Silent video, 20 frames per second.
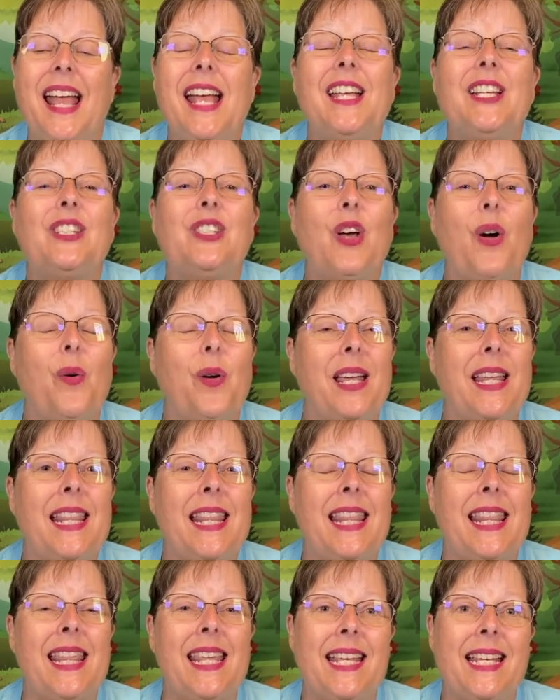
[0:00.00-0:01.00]
So
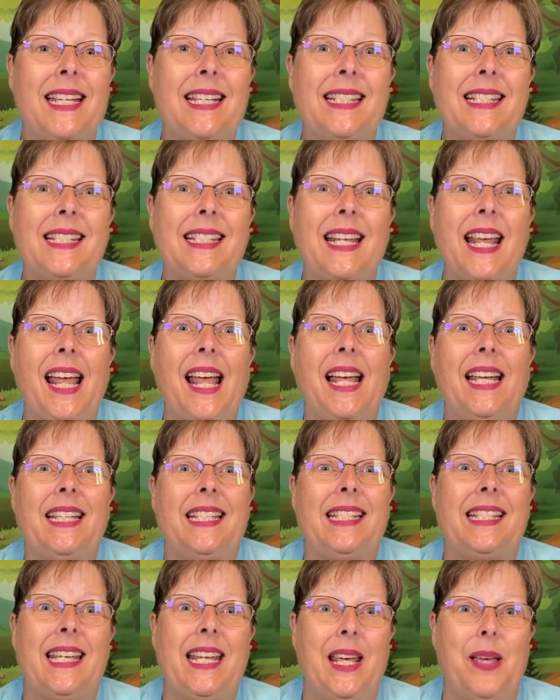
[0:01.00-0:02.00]
in this
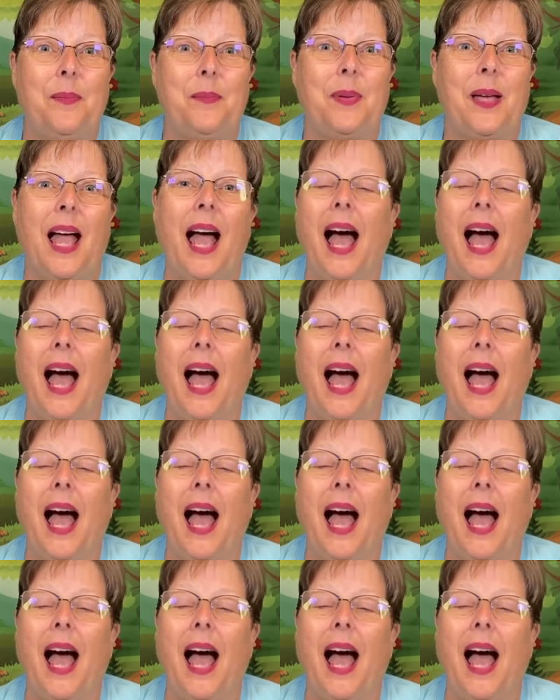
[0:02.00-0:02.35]
tip,